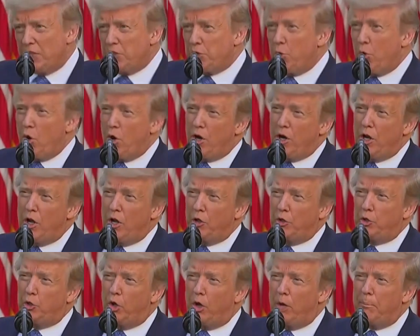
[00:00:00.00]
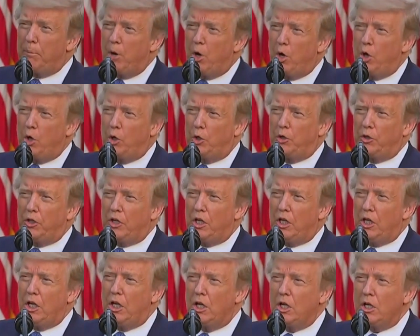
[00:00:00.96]
I swore an oath to uphold
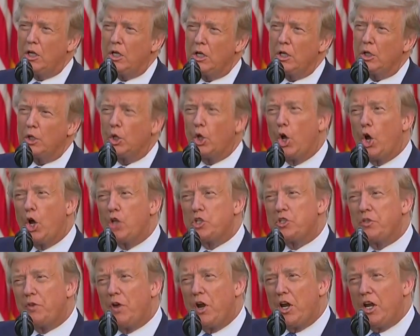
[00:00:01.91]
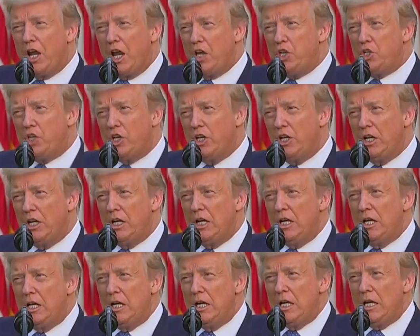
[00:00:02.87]
the laws of our nation,
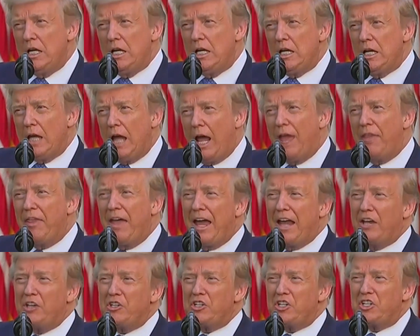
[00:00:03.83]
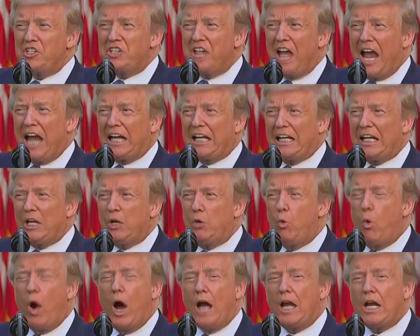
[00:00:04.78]
and that is exactly
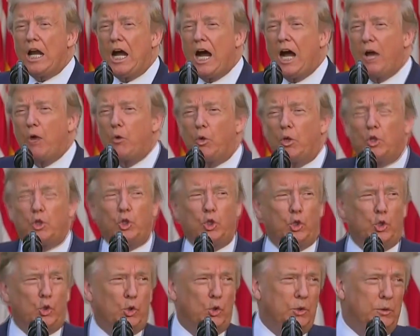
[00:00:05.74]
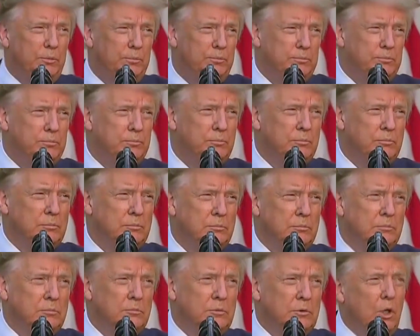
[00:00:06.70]
what I will do.
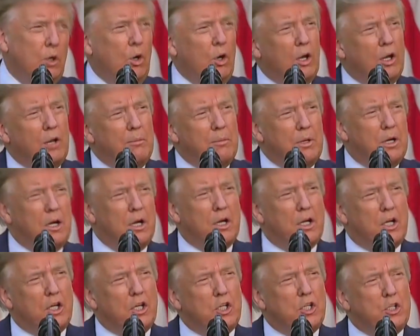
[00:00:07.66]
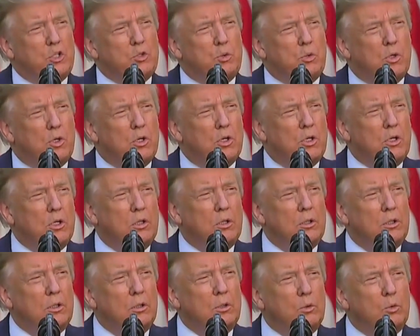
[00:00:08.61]
All Americans were
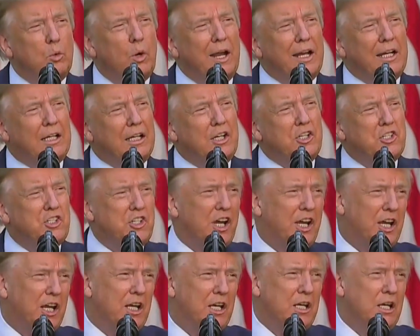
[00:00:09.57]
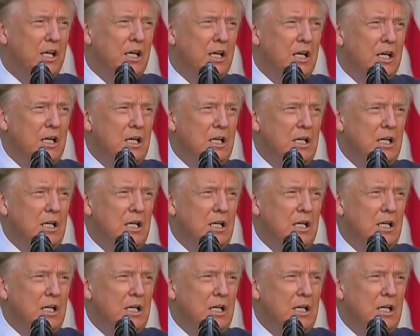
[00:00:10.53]
rightly sickened